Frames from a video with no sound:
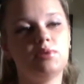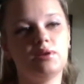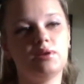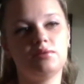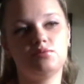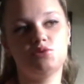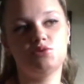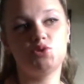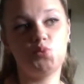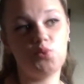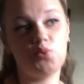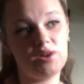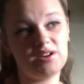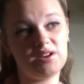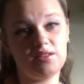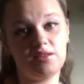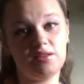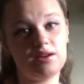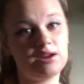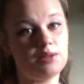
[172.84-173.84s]
sweat a
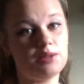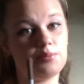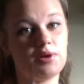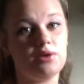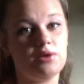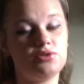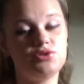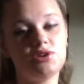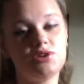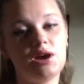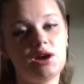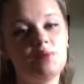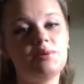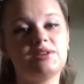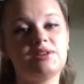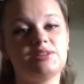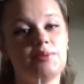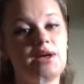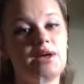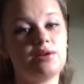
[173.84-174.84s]
lot at my job because
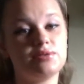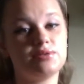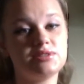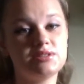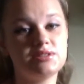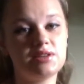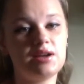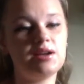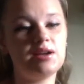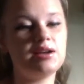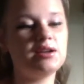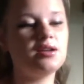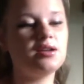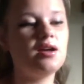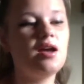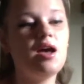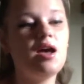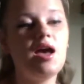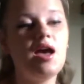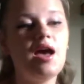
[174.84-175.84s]
I'm outside,
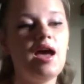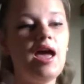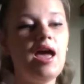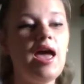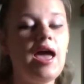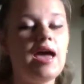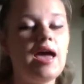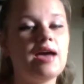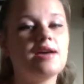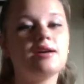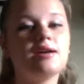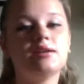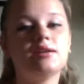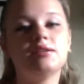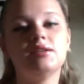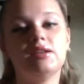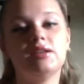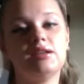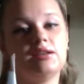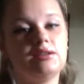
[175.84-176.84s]
and
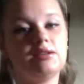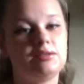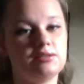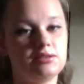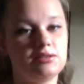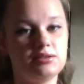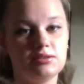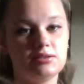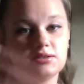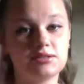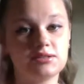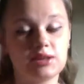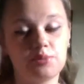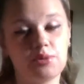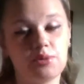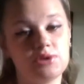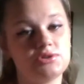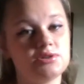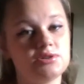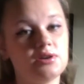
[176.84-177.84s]
it does not
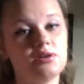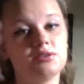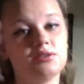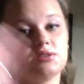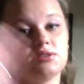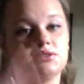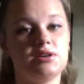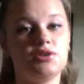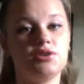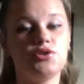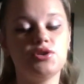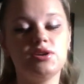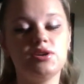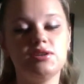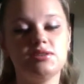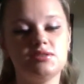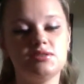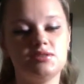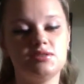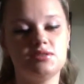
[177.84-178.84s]
budge at all, does not
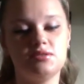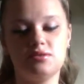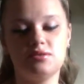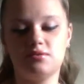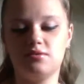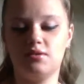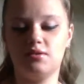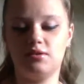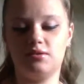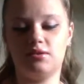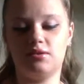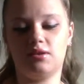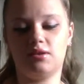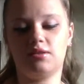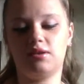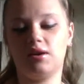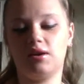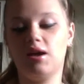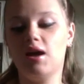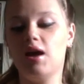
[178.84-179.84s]
crease, nothing.
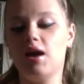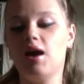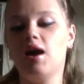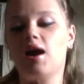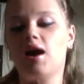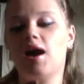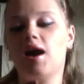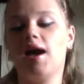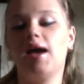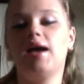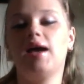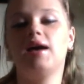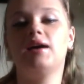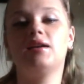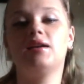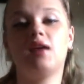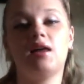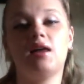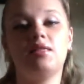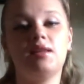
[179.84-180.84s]
And
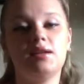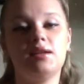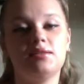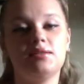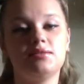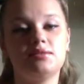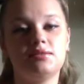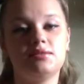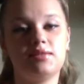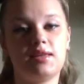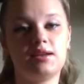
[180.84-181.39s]
I like that